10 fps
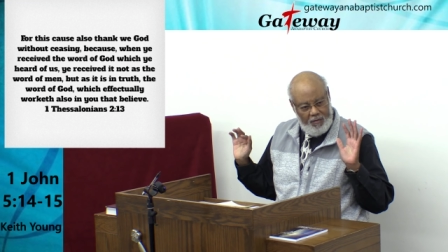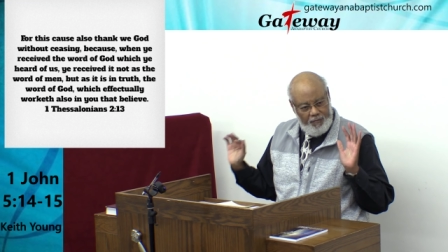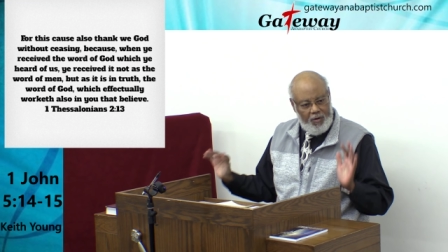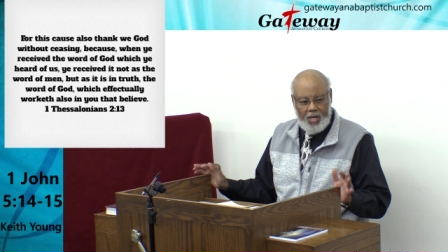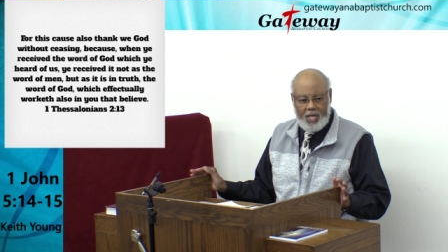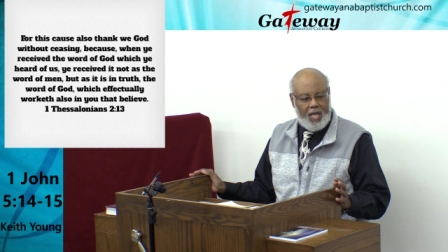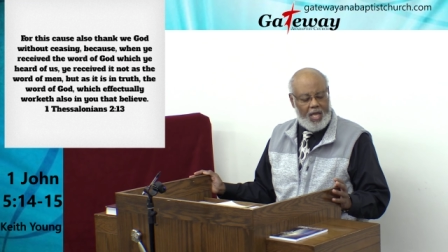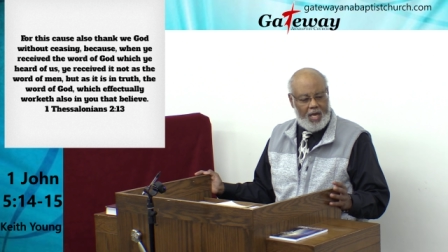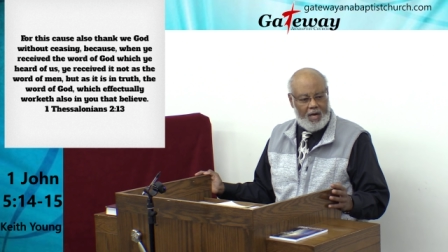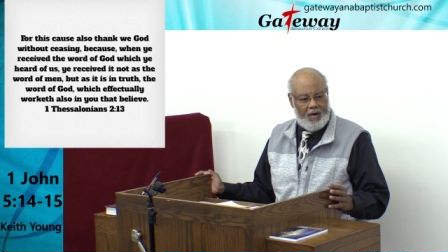full of
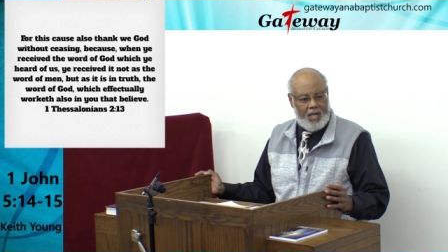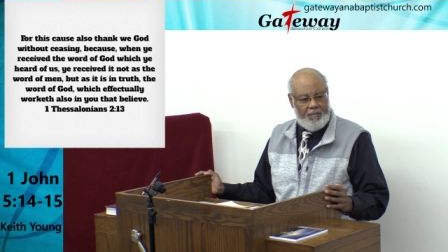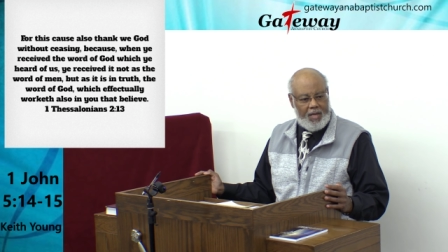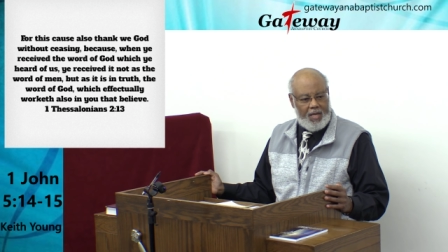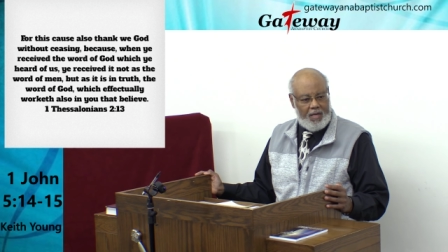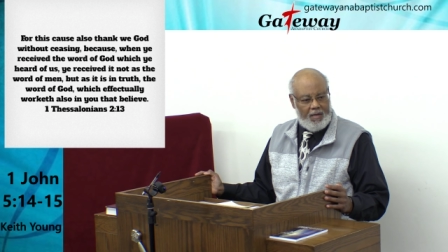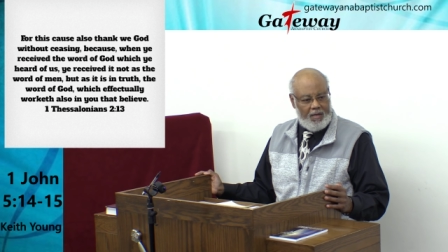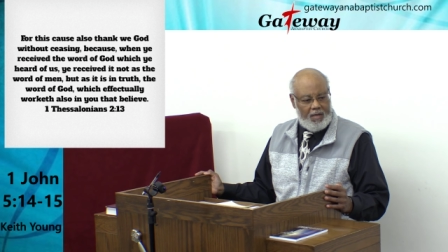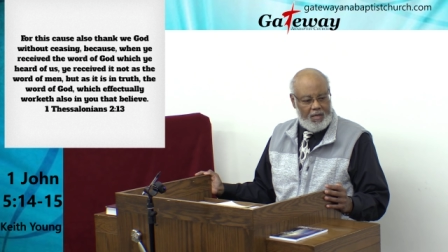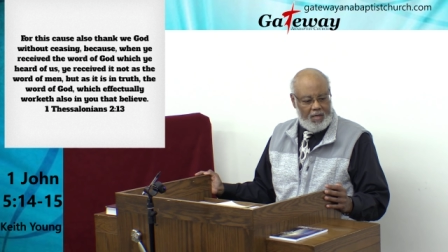care. Amen.
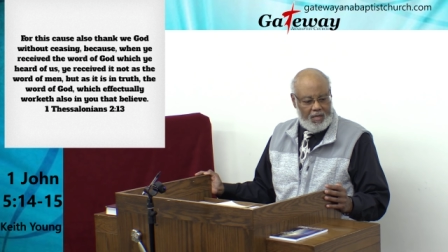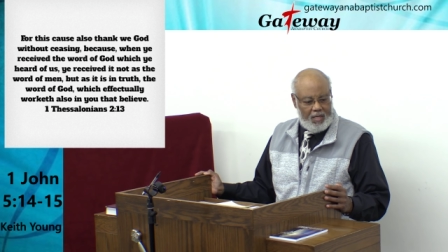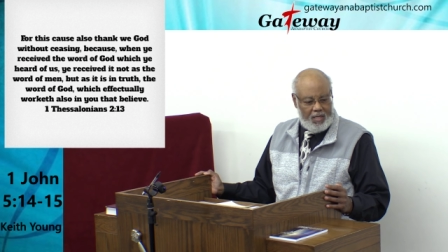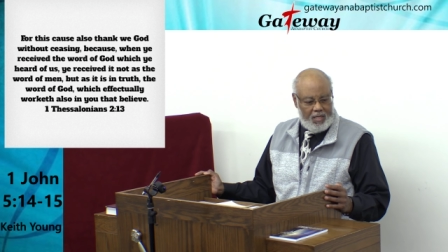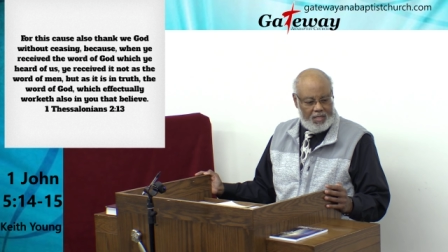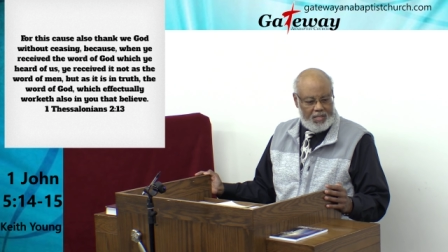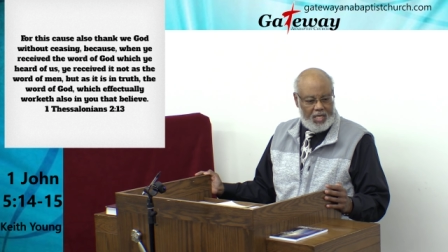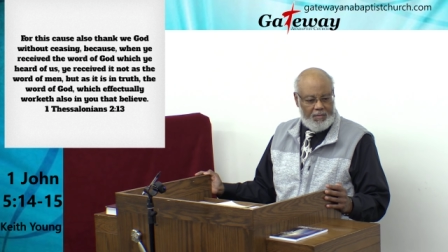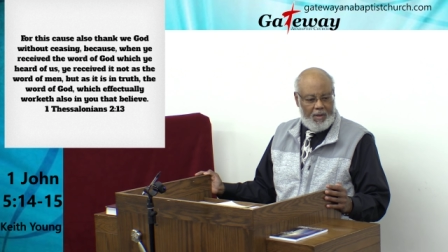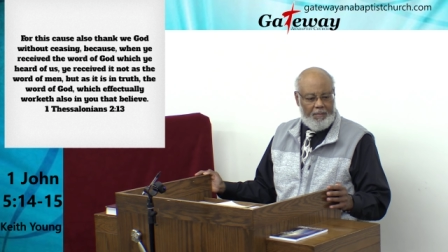He
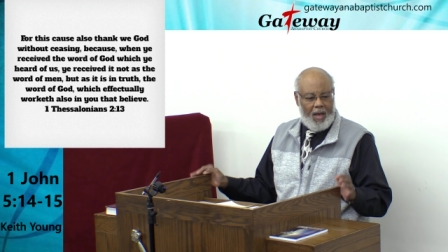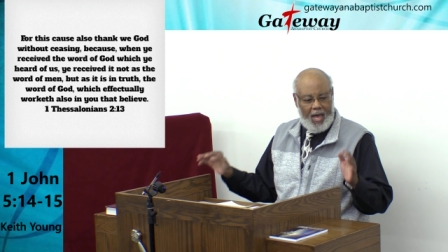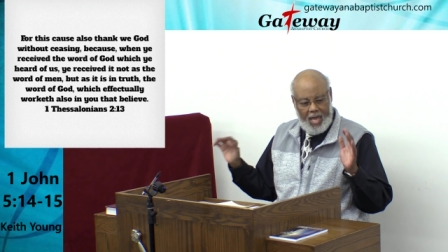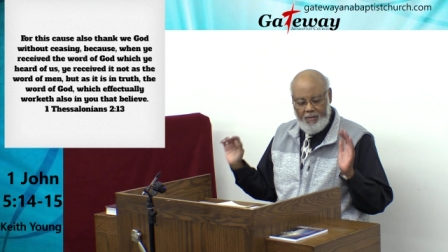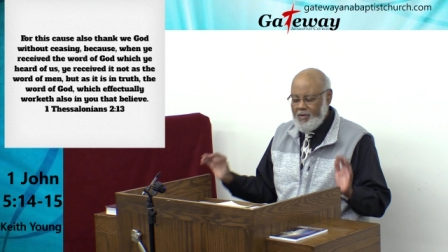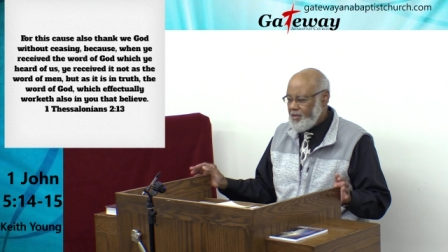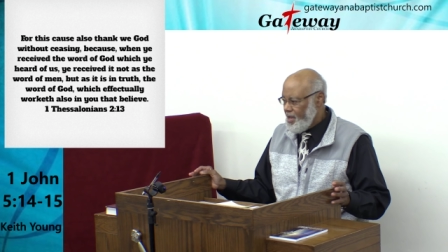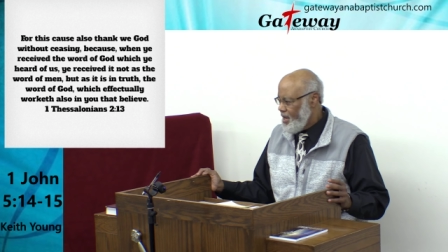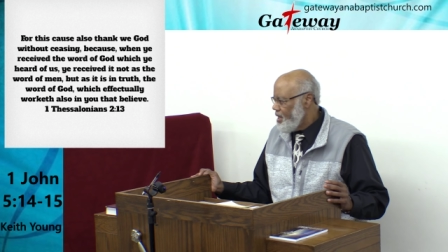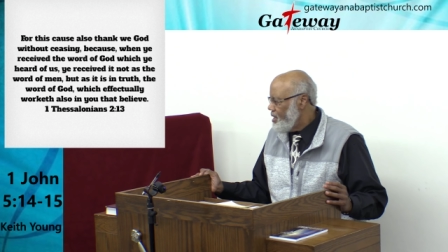said, but by
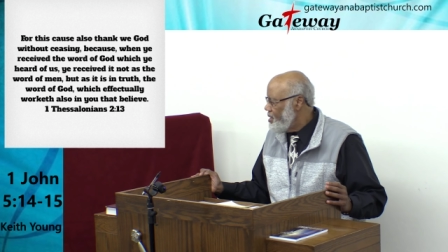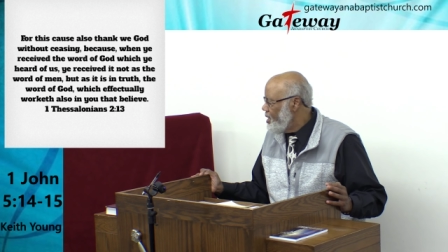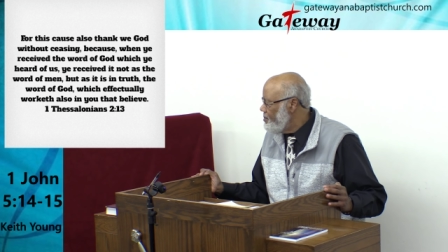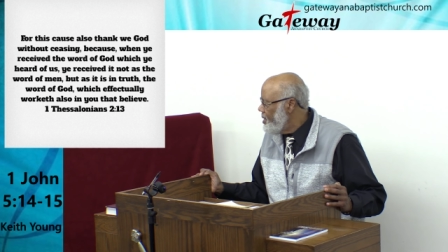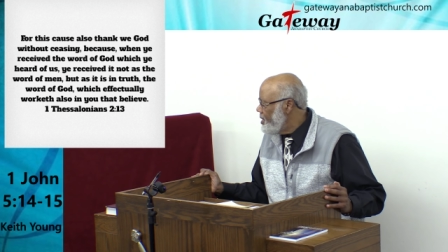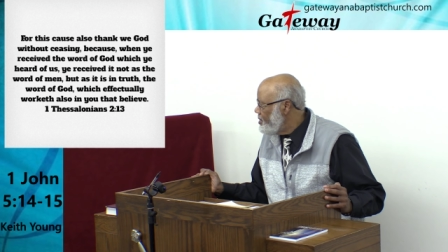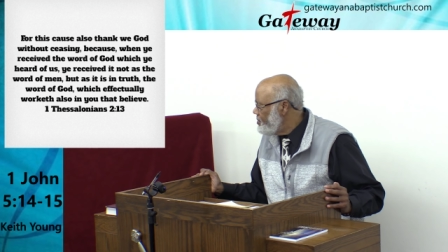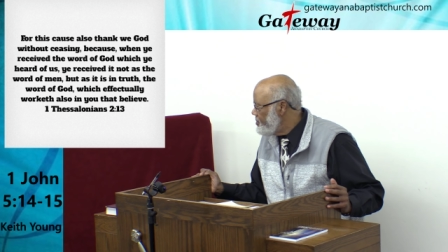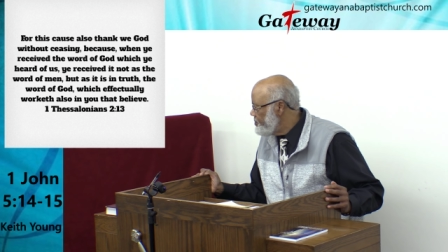everything. Amen. Yes